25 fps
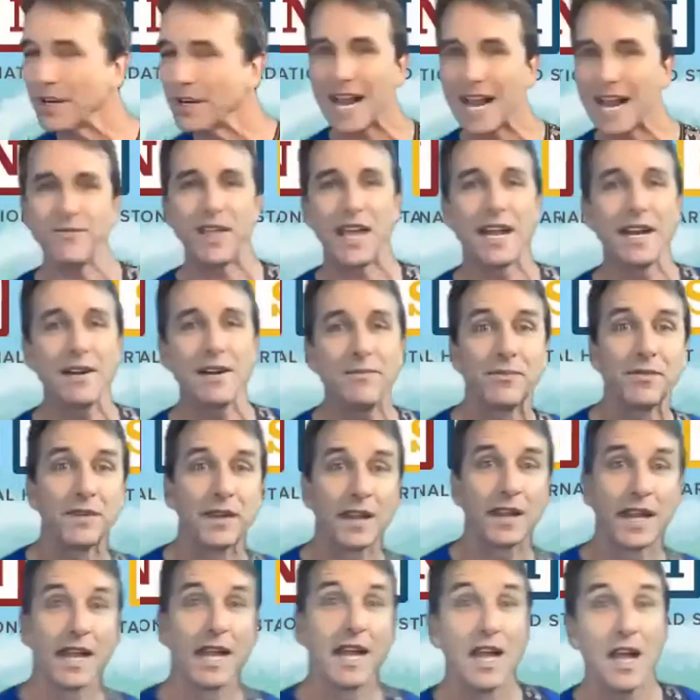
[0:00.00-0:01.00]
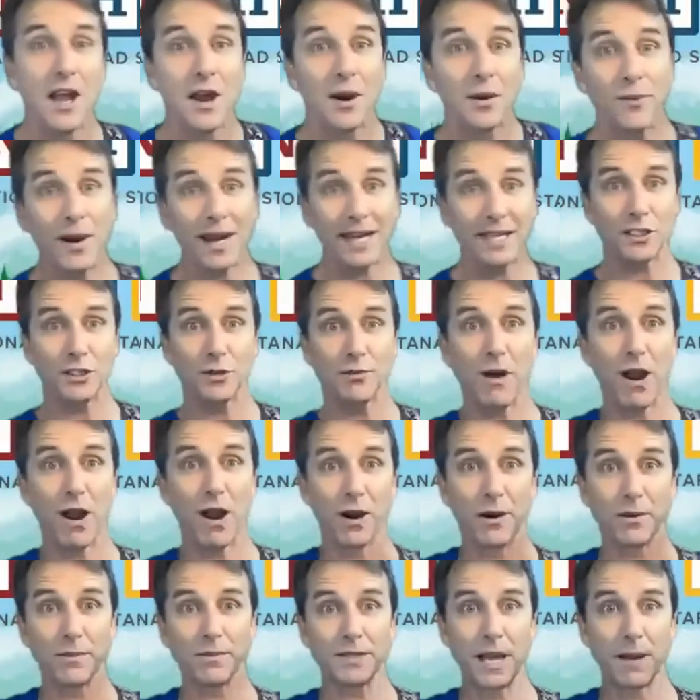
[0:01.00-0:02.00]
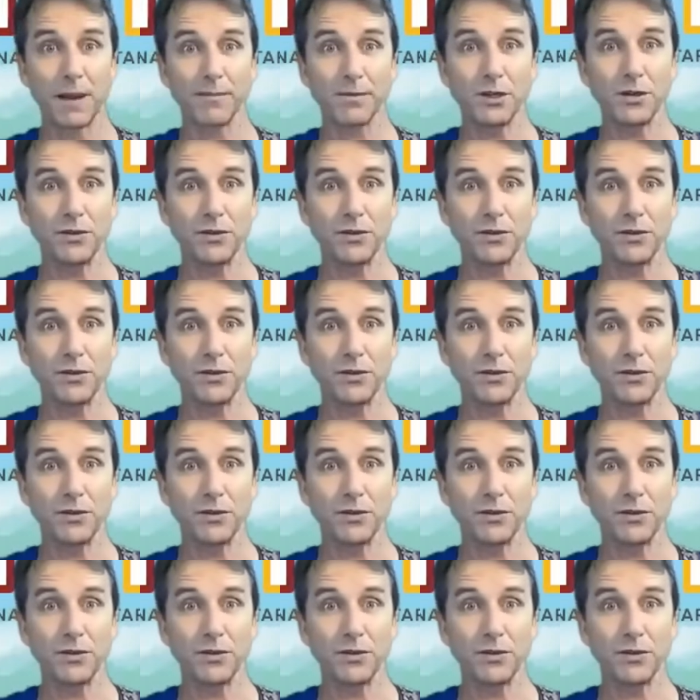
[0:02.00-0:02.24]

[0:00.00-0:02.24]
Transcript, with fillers: and then raise your arms up